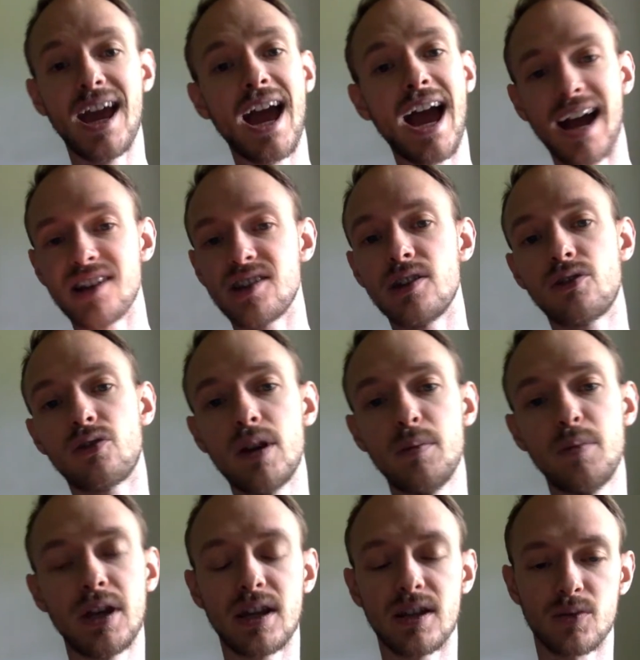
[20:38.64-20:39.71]
actually
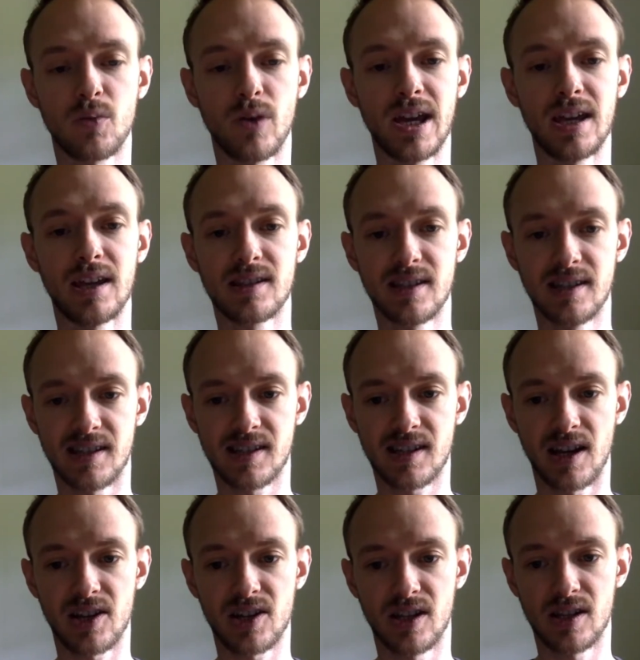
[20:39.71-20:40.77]
creeping its way into
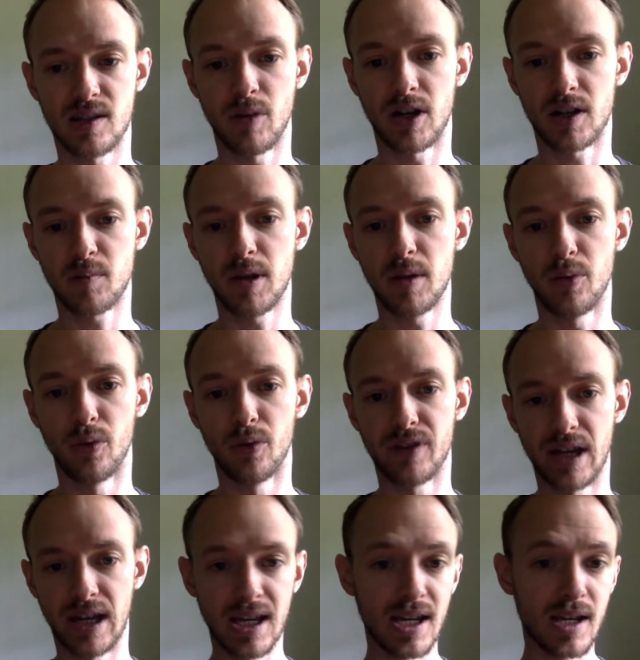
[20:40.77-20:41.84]
discussions amongst people
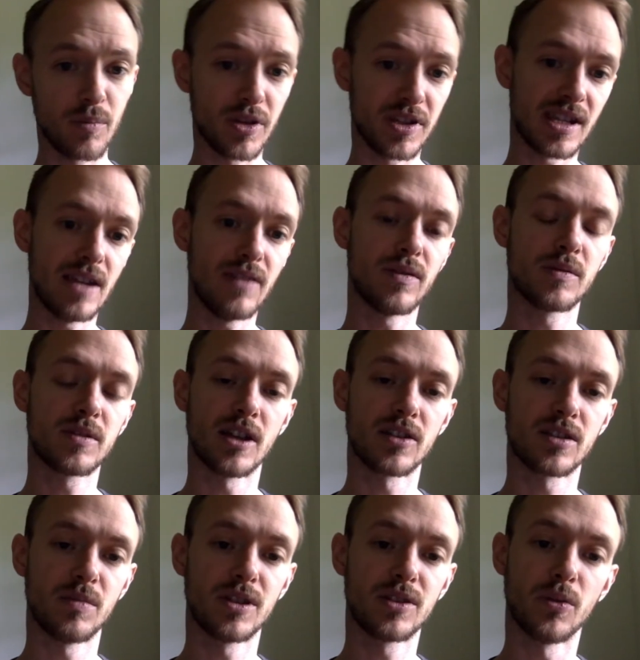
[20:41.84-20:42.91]
that perceive themselves
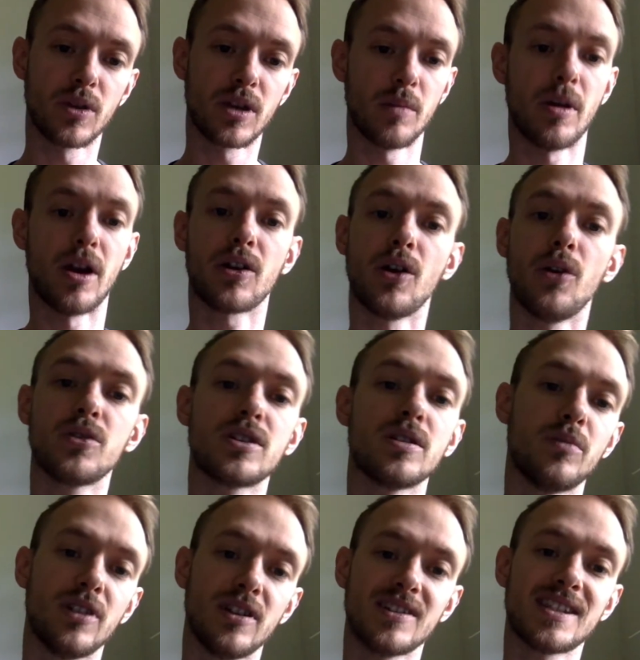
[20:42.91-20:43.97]
to be talking about culture
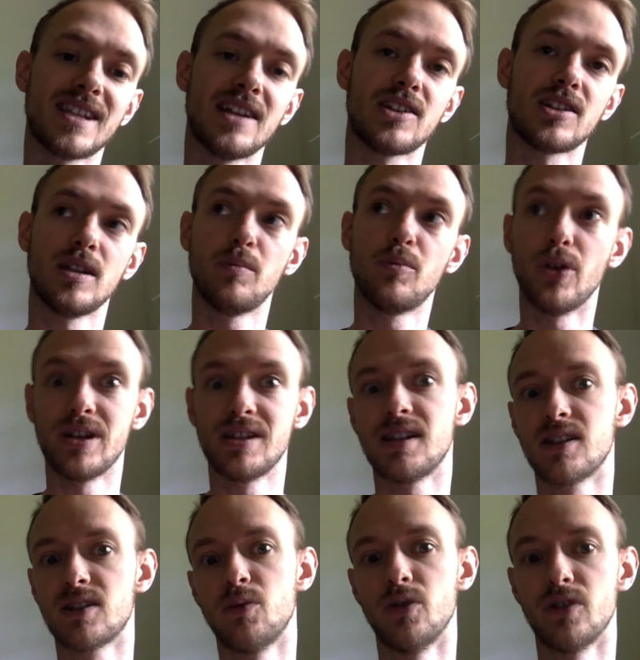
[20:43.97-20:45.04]
but are essentially pointing
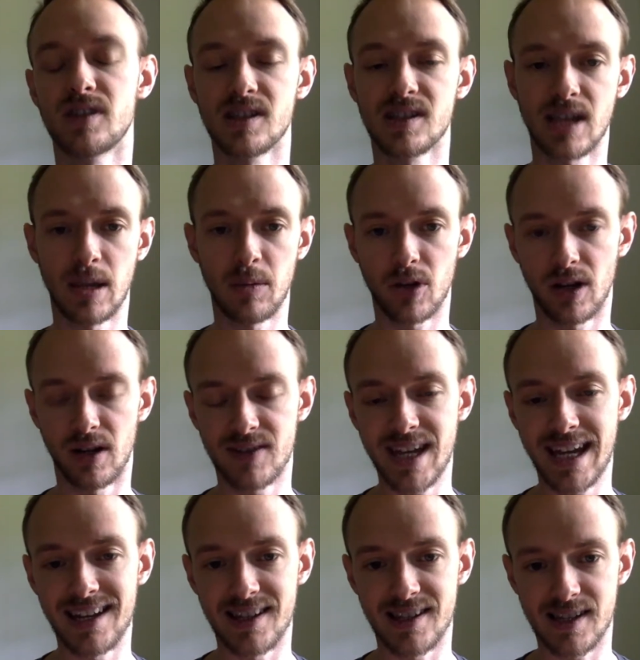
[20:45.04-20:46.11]
towards the same kind of
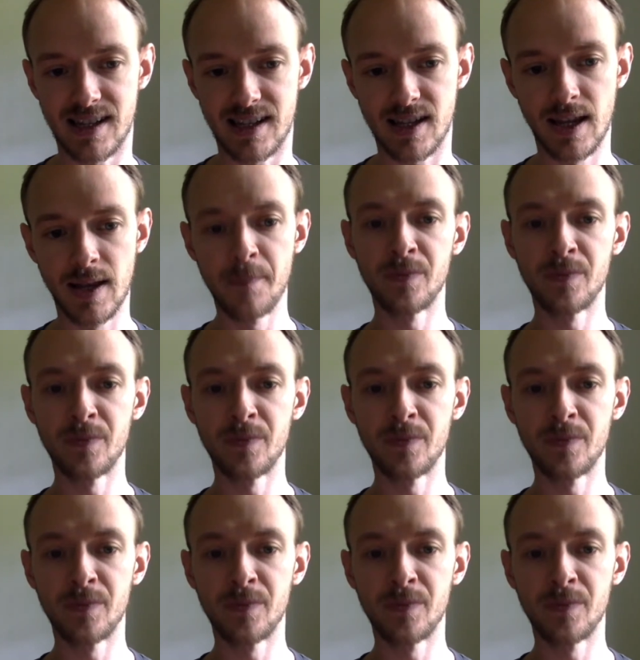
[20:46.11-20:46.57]
tendencies.